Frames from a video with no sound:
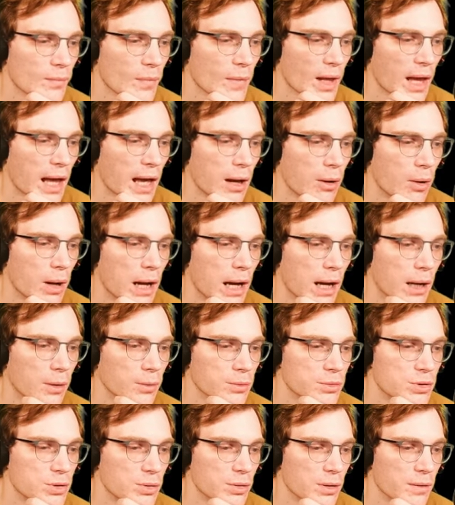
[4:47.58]
How how
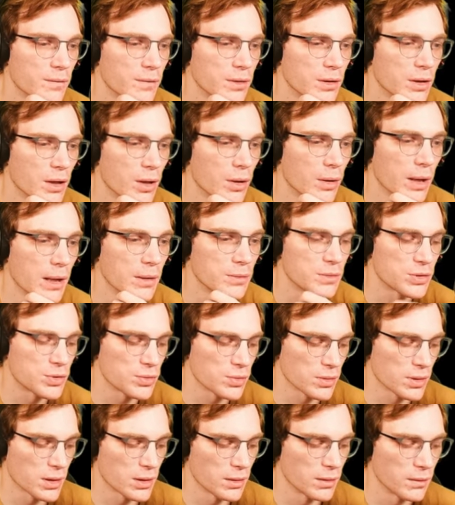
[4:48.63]
do you even know how to
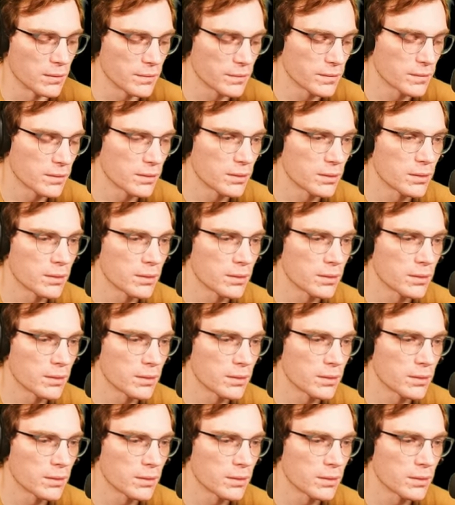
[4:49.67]
drive?